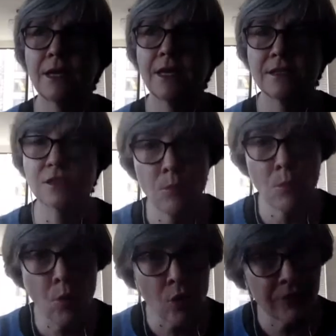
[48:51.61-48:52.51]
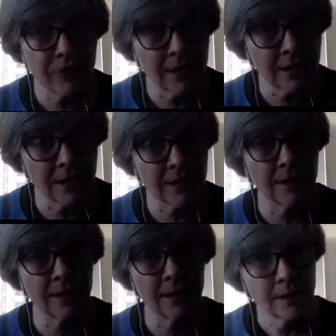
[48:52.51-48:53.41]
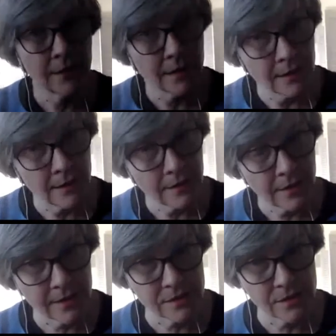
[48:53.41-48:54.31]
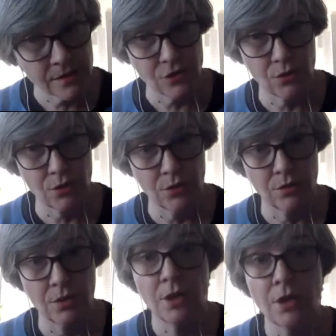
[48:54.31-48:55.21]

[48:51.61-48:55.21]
it's the morphine killing the individual.